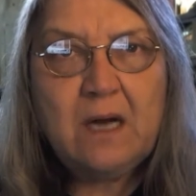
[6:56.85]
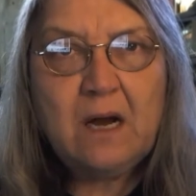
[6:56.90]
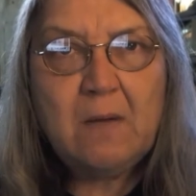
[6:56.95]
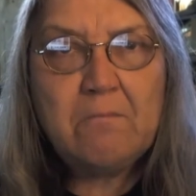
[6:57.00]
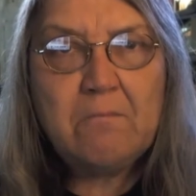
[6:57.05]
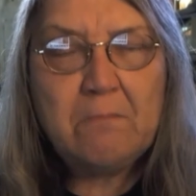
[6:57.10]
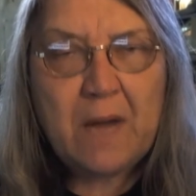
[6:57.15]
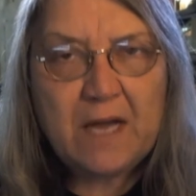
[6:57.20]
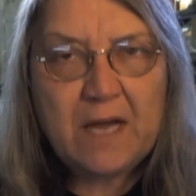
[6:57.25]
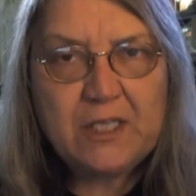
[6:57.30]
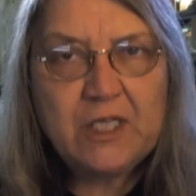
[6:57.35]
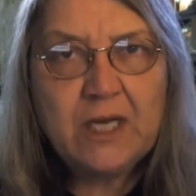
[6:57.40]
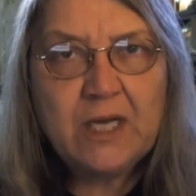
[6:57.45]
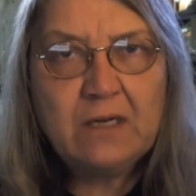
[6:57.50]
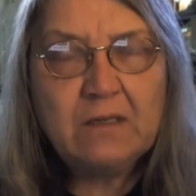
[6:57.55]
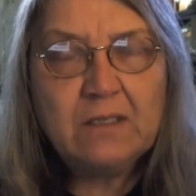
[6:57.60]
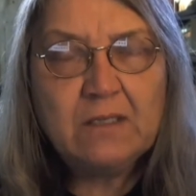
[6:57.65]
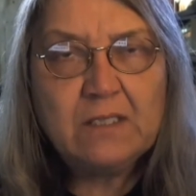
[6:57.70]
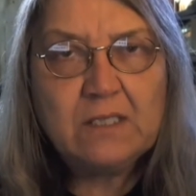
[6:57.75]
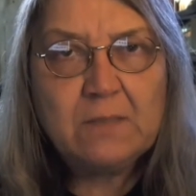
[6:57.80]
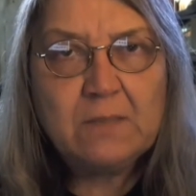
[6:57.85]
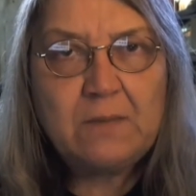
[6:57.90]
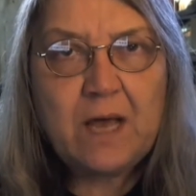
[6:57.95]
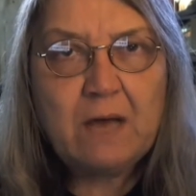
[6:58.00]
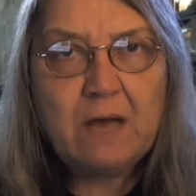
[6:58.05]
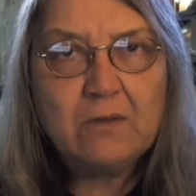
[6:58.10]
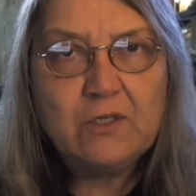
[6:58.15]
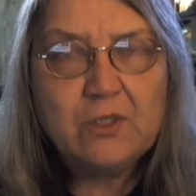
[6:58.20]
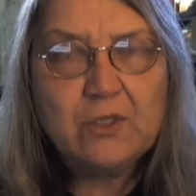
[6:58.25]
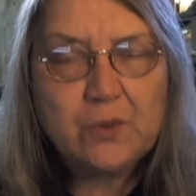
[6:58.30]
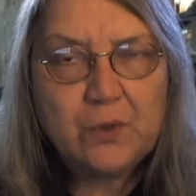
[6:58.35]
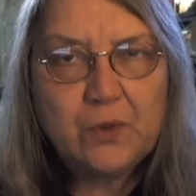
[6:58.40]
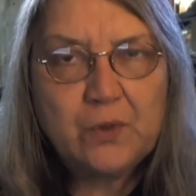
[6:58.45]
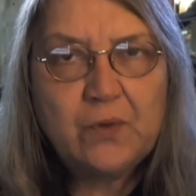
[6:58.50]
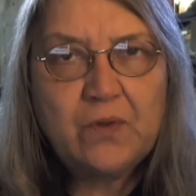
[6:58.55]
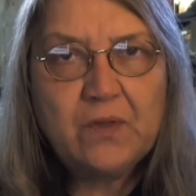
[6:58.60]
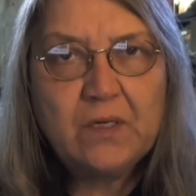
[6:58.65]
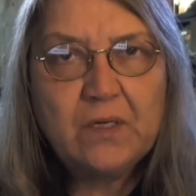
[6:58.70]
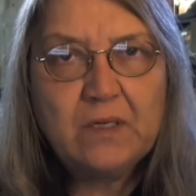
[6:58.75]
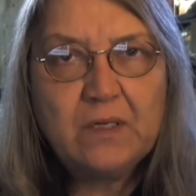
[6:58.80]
My channel is about truth.